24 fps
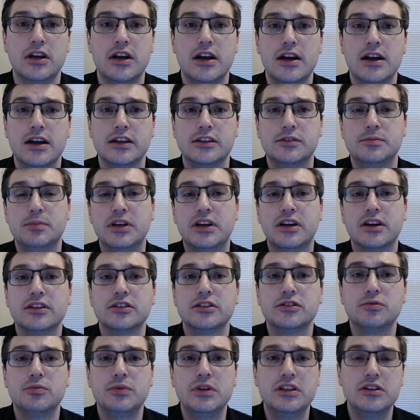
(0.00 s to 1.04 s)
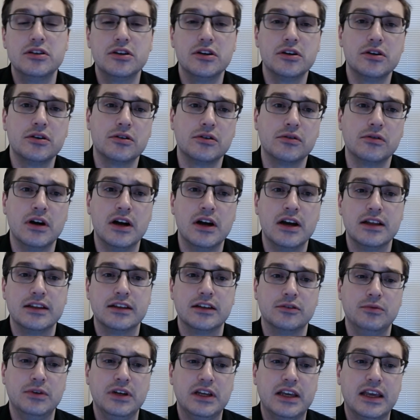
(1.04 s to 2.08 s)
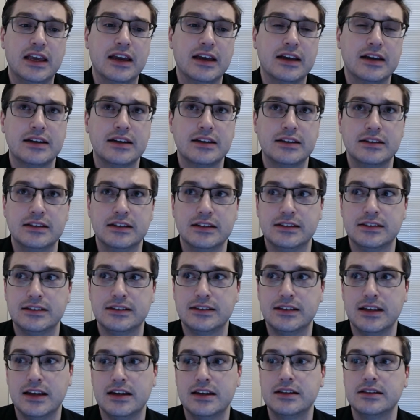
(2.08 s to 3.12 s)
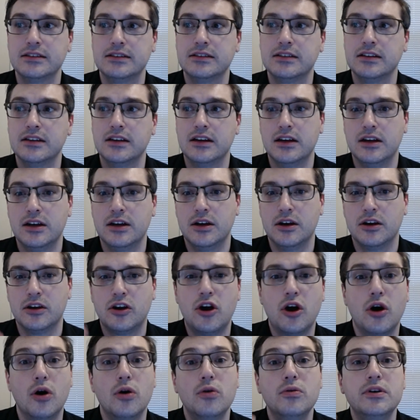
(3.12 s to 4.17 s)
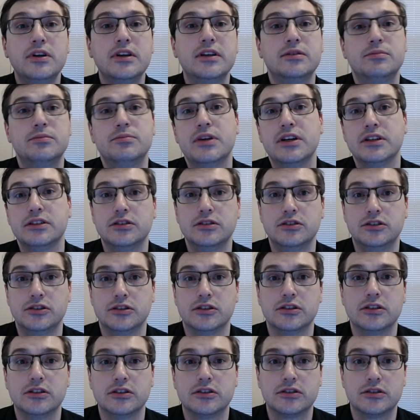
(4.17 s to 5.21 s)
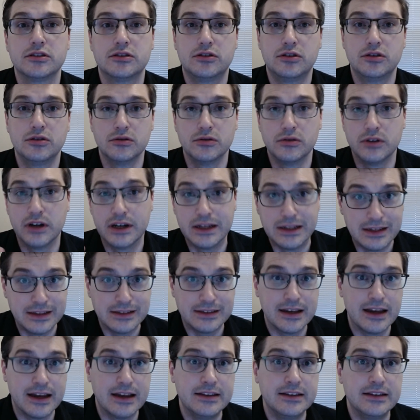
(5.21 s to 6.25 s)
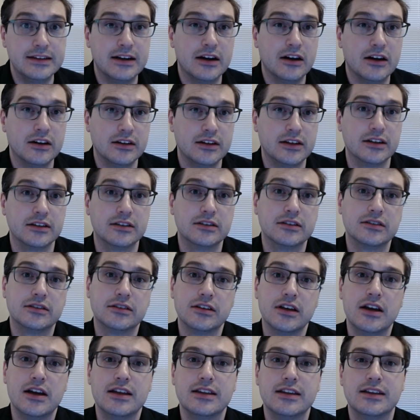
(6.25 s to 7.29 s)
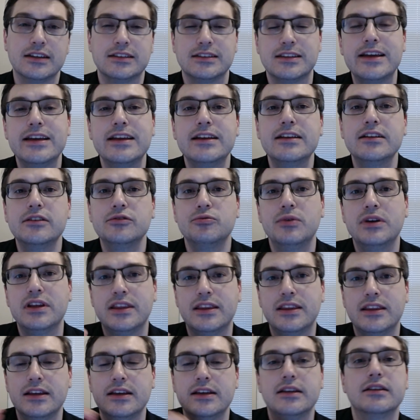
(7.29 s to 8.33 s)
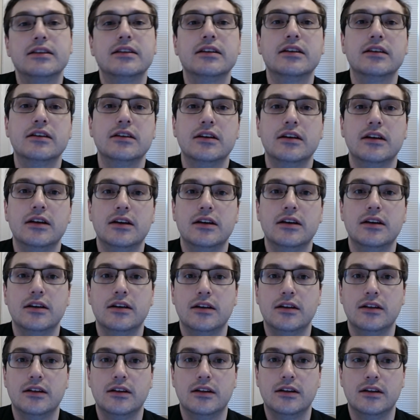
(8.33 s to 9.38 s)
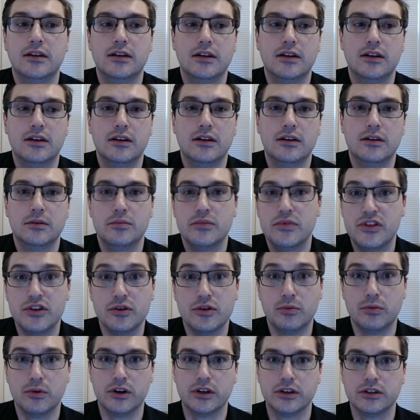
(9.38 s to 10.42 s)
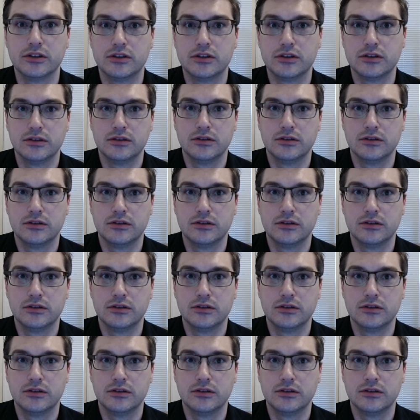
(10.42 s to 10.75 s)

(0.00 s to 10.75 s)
It's because we know that we can send coded messages to an intended audience that's hidden within the words.